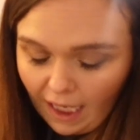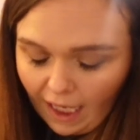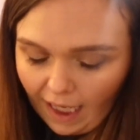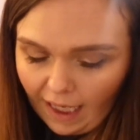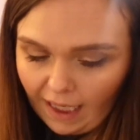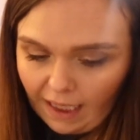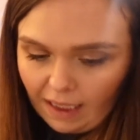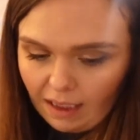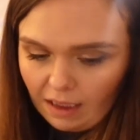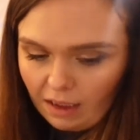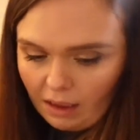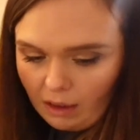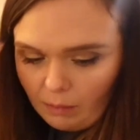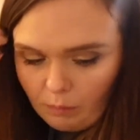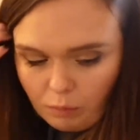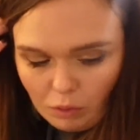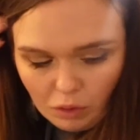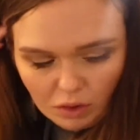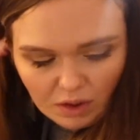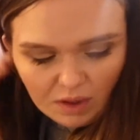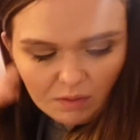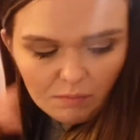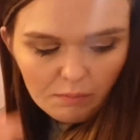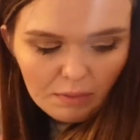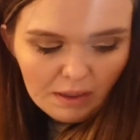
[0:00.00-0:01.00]
I
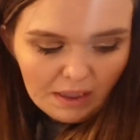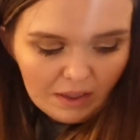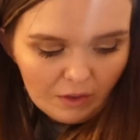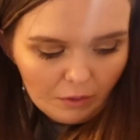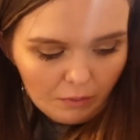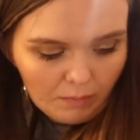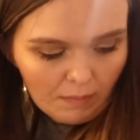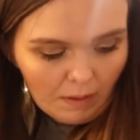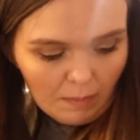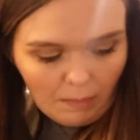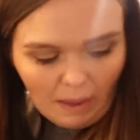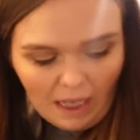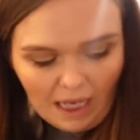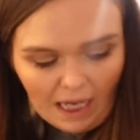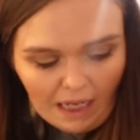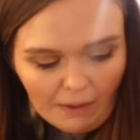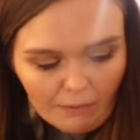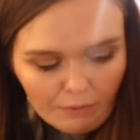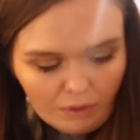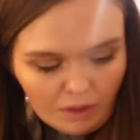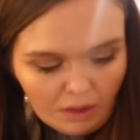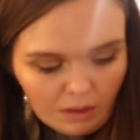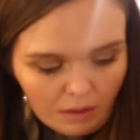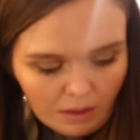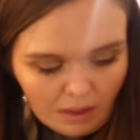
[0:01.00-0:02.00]
bought some bits for my
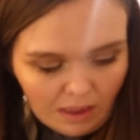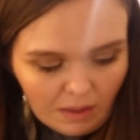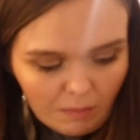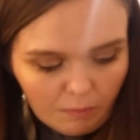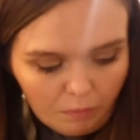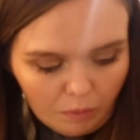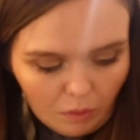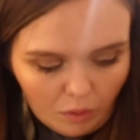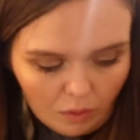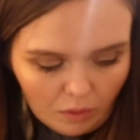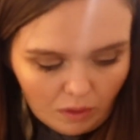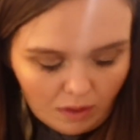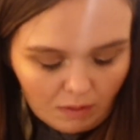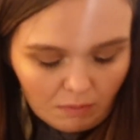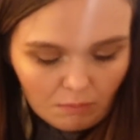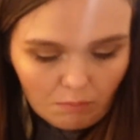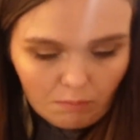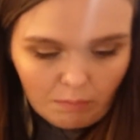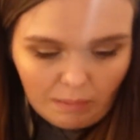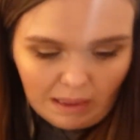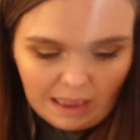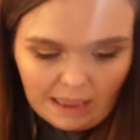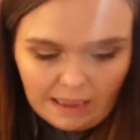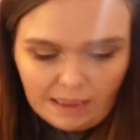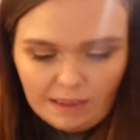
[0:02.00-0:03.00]
parents, I bought some
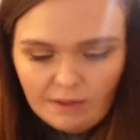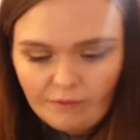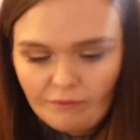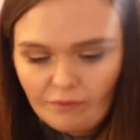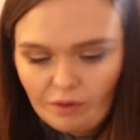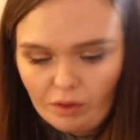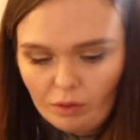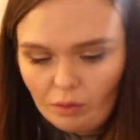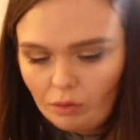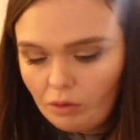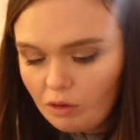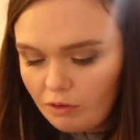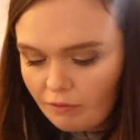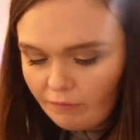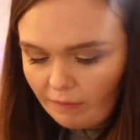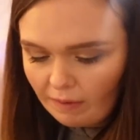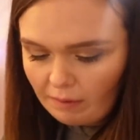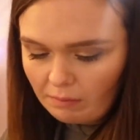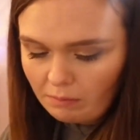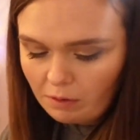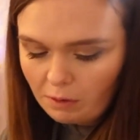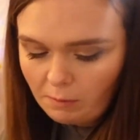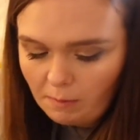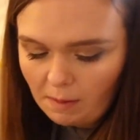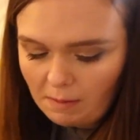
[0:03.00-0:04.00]
bits for other
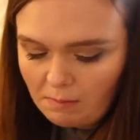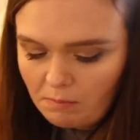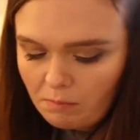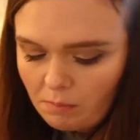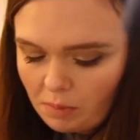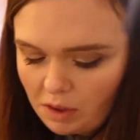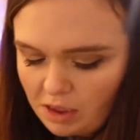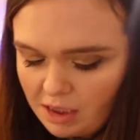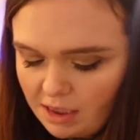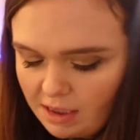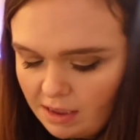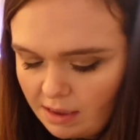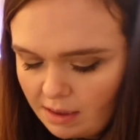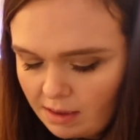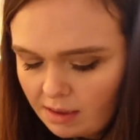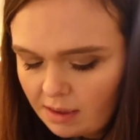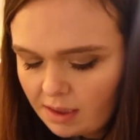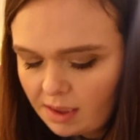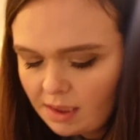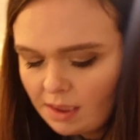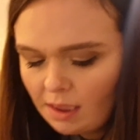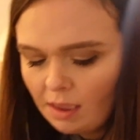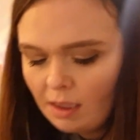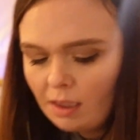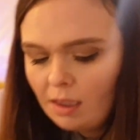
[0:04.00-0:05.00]
family
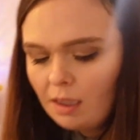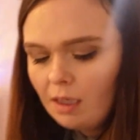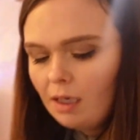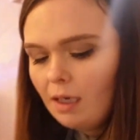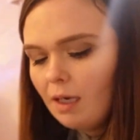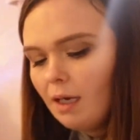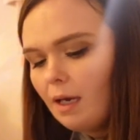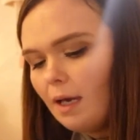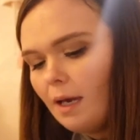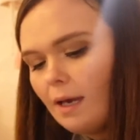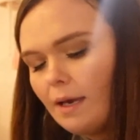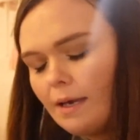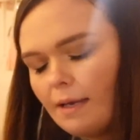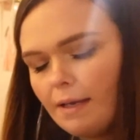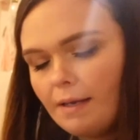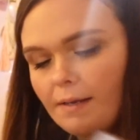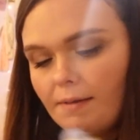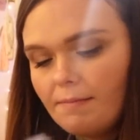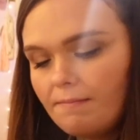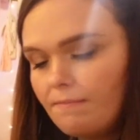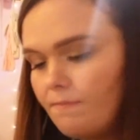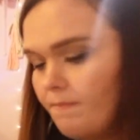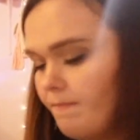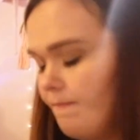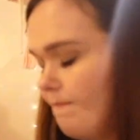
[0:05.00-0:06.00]
members,
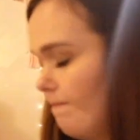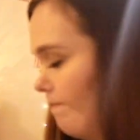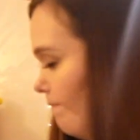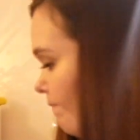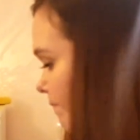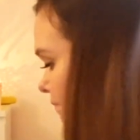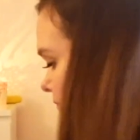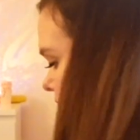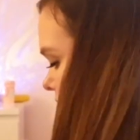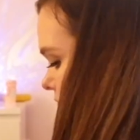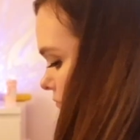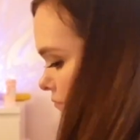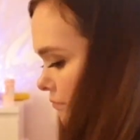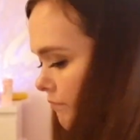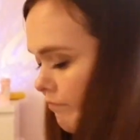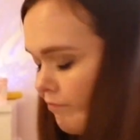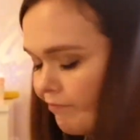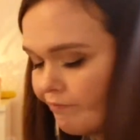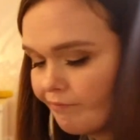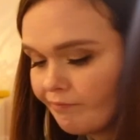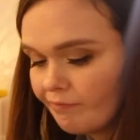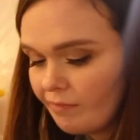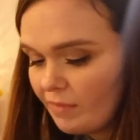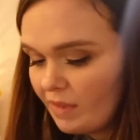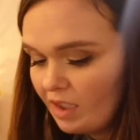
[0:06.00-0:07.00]
and
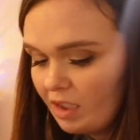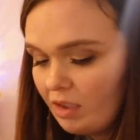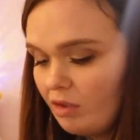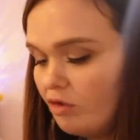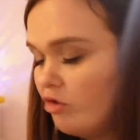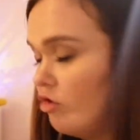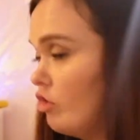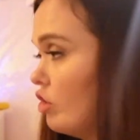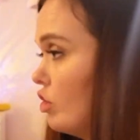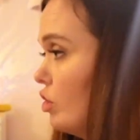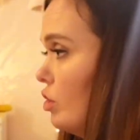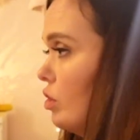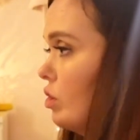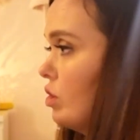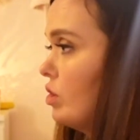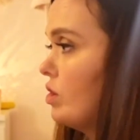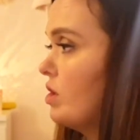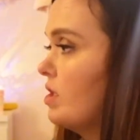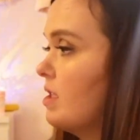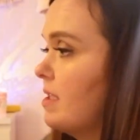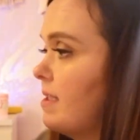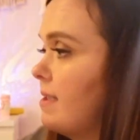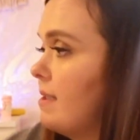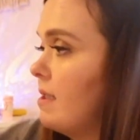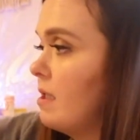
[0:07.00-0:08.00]

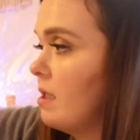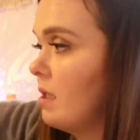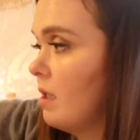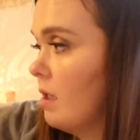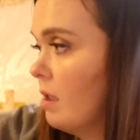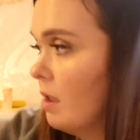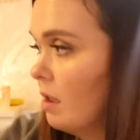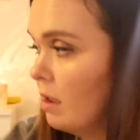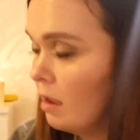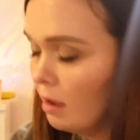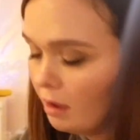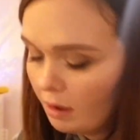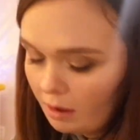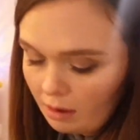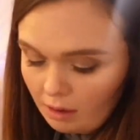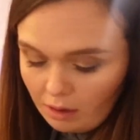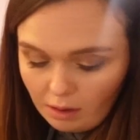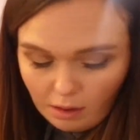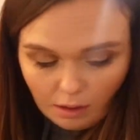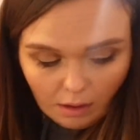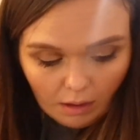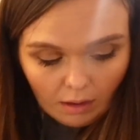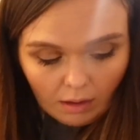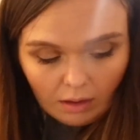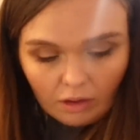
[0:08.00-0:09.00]
just
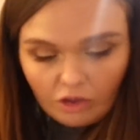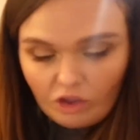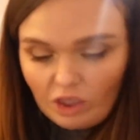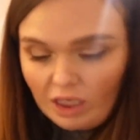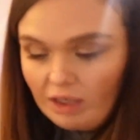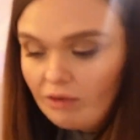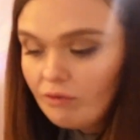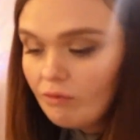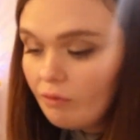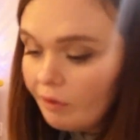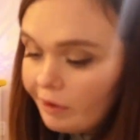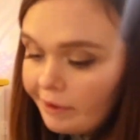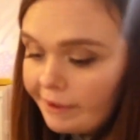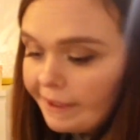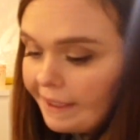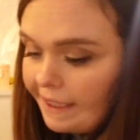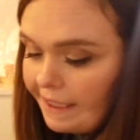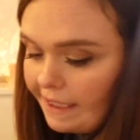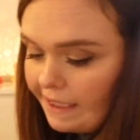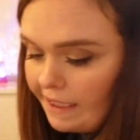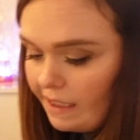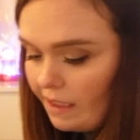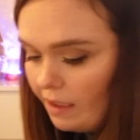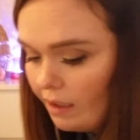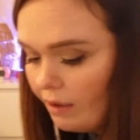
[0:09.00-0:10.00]

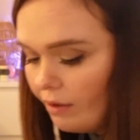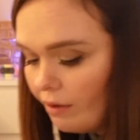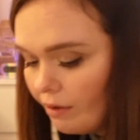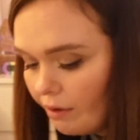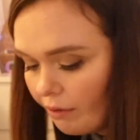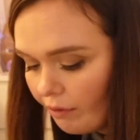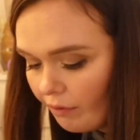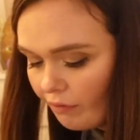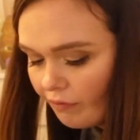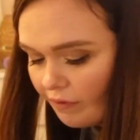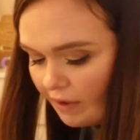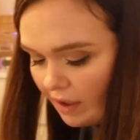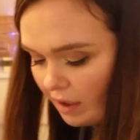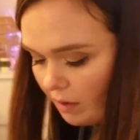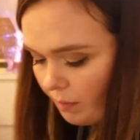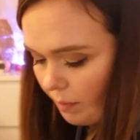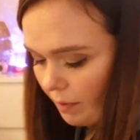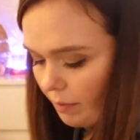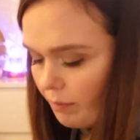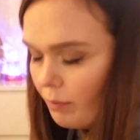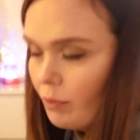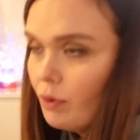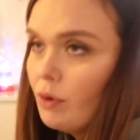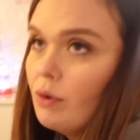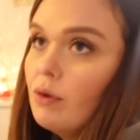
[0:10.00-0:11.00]
generally feel a
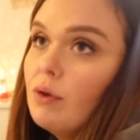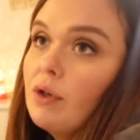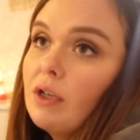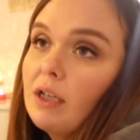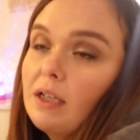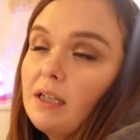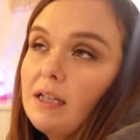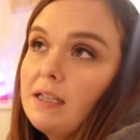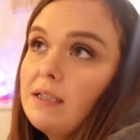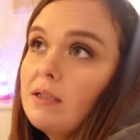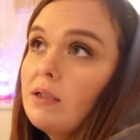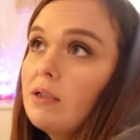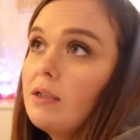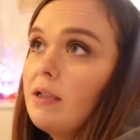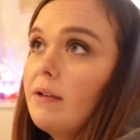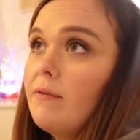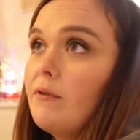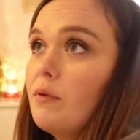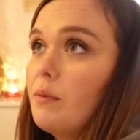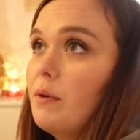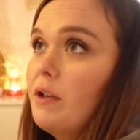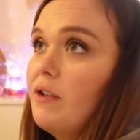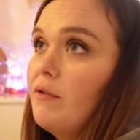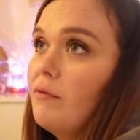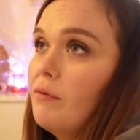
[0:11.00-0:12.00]
bit more organised. Just have
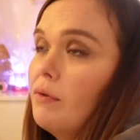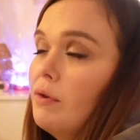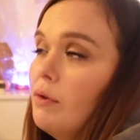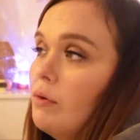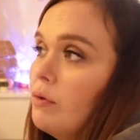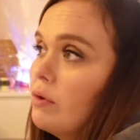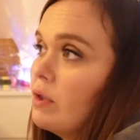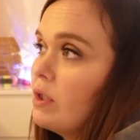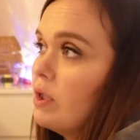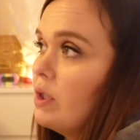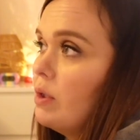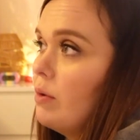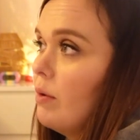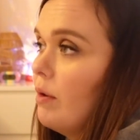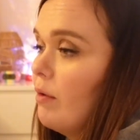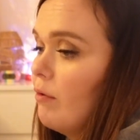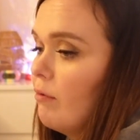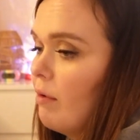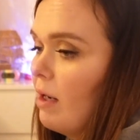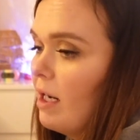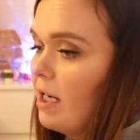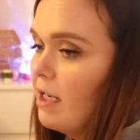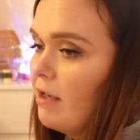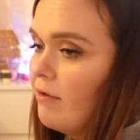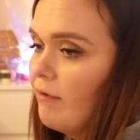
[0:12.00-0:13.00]
to wait for it all to
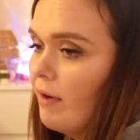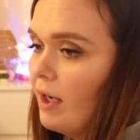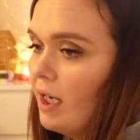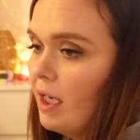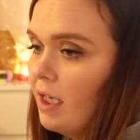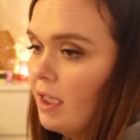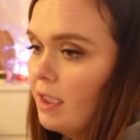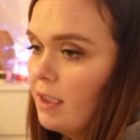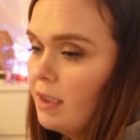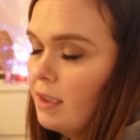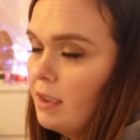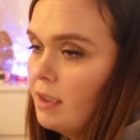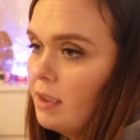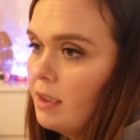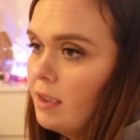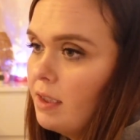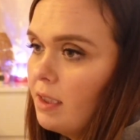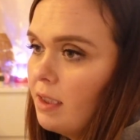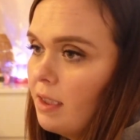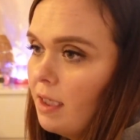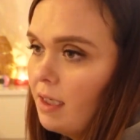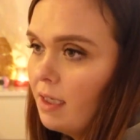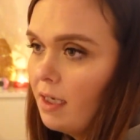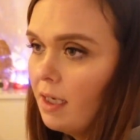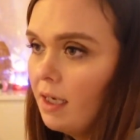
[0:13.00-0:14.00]
arrive and
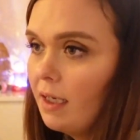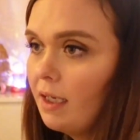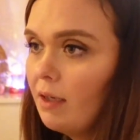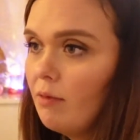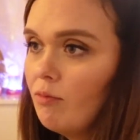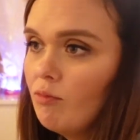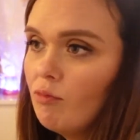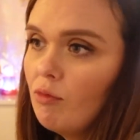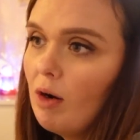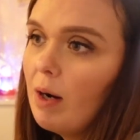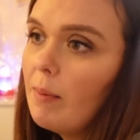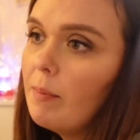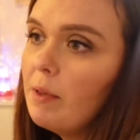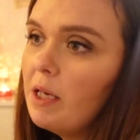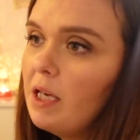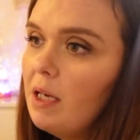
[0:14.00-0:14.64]
then I can wrap